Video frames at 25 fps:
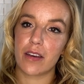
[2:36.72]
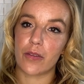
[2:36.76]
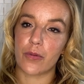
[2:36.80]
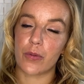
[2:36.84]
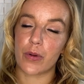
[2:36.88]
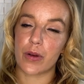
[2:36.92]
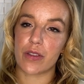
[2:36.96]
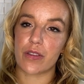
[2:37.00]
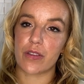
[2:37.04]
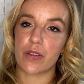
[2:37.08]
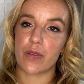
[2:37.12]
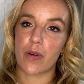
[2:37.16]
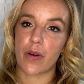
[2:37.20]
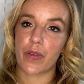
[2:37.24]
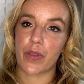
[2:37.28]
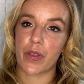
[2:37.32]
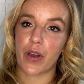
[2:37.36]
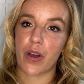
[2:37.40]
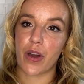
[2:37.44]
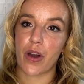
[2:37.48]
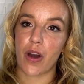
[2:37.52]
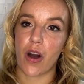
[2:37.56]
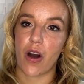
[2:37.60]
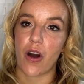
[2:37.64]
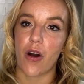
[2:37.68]
with you on the
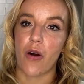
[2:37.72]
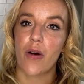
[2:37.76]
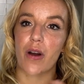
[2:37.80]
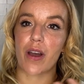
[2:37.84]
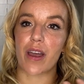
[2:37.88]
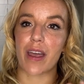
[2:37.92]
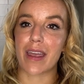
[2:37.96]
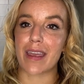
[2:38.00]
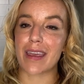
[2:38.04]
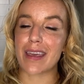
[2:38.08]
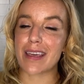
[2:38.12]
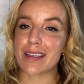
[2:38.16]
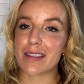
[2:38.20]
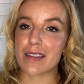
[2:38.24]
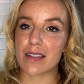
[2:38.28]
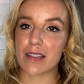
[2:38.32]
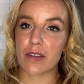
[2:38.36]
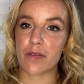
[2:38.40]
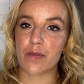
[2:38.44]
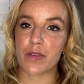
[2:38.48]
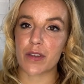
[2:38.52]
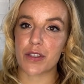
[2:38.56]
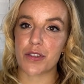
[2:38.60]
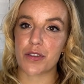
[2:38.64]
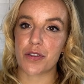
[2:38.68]
go.
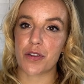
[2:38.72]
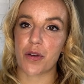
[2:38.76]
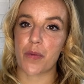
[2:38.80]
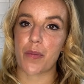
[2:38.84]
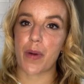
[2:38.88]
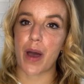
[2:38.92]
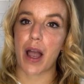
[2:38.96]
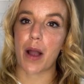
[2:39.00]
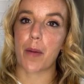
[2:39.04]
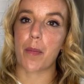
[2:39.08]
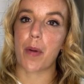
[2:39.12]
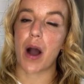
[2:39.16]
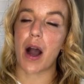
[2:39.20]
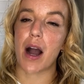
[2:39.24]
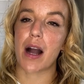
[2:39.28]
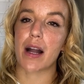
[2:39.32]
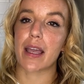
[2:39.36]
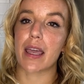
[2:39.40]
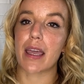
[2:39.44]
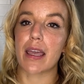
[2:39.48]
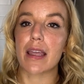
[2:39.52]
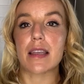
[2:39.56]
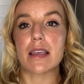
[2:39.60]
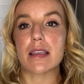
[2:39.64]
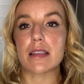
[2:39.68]
Easily fits in your back
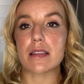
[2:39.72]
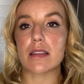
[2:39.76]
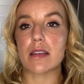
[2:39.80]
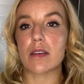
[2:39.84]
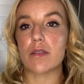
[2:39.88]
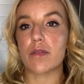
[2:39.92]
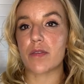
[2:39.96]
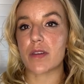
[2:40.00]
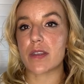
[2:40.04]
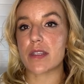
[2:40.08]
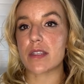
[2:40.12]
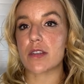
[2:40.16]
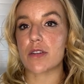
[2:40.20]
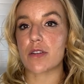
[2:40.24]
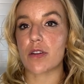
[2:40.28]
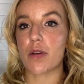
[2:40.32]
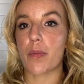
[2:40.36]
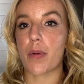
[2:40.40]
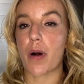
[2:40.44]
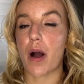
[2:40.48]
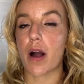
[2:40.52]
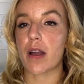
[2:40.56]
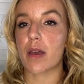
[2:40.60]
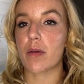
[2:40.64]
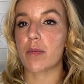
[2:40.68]
pocket, easily fits in your
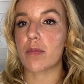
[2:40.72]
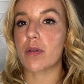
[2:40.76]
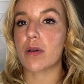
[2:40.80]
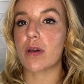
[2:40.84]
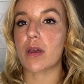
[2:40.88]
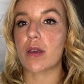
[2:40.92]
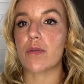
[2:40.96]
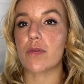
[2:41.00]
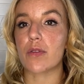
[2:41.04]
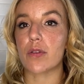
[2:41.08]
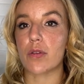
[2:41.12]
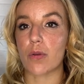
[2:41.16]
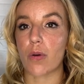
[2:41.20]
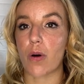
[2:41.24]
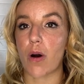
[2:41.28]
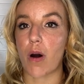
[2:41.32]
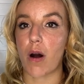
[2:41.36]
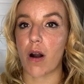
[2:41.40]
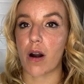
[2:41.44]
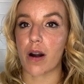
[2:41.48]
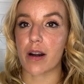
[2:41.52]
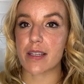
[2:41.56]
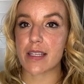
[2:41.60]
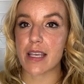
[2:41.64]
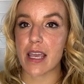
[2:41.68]
pocketbook if you
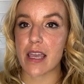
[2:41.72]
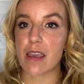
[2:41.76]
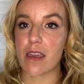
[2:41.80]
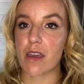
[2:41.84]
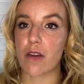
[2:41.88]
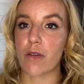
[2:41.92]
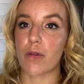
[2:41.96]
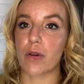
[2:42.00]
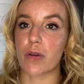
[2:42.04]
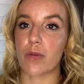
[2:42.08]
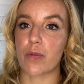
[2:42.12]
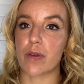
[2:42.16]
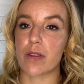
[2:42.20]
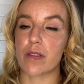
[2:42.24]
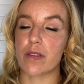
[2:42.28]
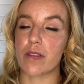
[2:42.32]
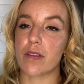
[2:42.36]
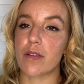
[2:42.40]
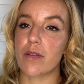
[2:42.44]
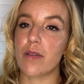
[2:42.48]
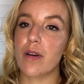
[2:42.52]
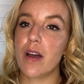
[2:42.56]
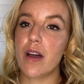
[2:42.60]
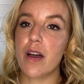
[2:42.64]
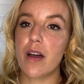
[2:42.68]
are taking one with
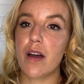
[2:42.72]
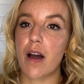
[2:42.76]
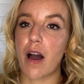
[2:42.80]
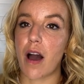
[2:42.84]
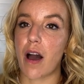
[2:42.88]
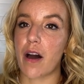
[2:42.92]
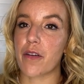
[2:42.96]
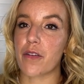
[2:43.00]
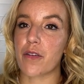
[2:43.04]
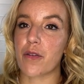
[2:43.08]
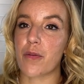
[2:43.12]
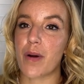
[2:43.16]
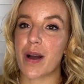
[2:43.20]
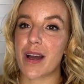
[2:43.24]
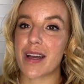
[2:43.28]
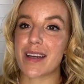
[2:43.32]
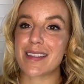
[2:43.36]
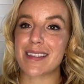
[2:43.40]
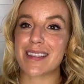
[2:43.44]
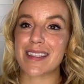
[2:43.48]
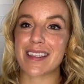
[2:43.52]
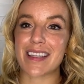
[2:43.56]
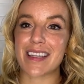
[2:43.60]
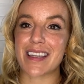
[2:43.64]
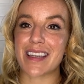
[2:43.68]
you.
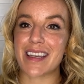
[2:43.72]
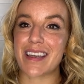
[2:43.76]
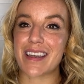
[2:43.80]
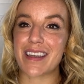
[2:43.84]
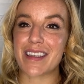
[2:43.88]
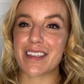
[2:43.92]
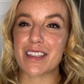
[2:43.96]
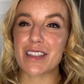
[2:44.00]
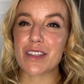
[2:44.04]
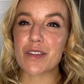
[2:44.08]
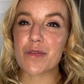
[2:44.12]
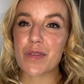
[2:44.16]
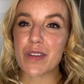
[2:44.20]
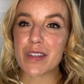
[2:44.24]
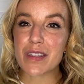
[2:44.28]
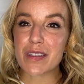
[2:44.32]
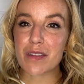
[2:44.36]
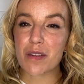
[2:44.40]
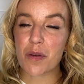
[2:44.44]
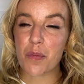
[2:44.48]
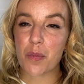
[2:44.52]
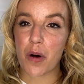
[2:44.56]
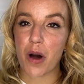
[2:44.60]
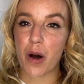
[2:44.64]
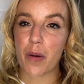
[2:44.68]
Otherwise, it just fits
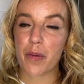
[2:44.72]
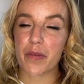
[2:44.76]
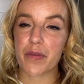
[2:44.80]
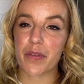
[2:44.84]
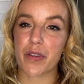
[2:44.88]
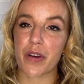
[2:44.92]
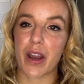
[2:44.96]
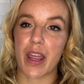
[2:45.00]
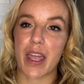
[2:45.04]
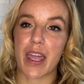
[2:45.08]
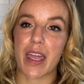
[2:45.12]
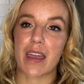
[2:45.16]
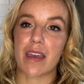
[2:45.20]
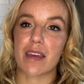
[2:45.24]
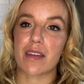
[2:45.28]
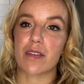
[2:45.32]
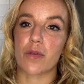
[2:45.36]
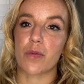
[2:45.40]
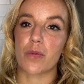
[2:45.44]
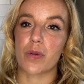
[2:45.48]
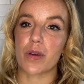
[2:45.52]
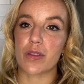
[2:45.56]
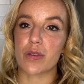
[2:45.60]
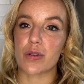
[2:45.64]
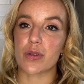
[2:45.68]
in the palm of your
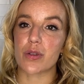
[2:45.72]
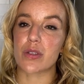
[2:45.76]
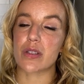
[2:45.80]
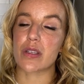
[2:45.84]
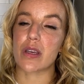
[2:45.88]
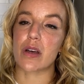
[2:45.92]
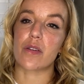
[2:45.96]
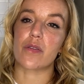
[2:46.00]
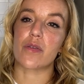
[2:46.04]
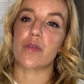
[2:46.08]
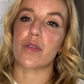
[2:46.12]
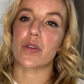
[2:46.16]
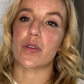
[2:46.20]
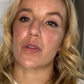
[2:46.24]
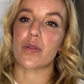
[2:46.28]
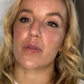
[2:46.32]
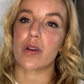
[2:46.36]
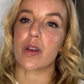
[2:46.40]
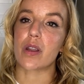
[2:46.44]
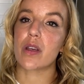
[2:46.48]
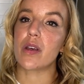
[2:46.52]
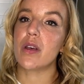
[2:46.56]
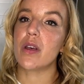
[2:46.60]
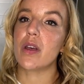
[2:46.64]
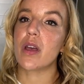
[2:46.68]
hand with your cell
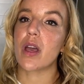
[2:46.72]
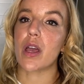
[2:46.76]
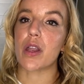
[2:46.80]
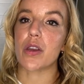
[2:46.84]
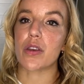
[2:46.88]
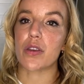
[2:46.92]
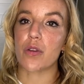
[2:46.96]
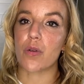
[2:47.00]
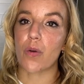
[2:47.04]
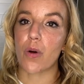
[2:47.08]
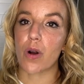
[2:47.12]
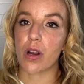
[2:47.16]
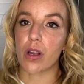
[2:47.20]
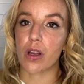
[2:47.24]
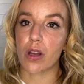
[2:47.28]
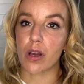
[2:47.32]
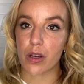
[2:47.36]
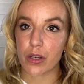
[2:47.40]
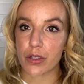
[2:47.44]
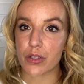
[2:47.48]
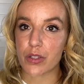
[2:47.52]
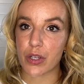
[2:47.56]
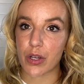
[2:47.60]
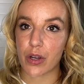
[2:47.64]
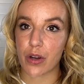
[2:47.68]
phone and you are
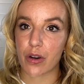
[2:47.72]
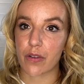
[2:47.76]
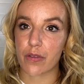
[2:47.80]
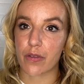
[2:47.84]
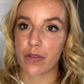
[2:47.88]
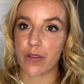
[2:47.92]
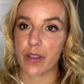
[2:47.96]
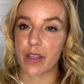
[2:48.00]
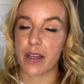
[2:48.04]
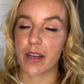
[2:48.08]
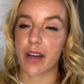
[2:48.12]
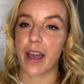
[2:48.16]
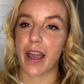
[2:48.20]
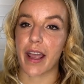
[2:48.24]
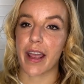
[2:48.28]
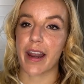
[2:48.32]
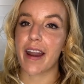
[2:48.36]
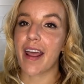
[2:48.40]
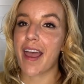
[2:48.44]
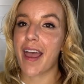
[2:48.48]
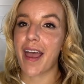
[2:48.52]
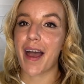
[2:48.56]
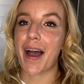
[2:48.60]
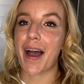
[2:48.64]
good to go for the night.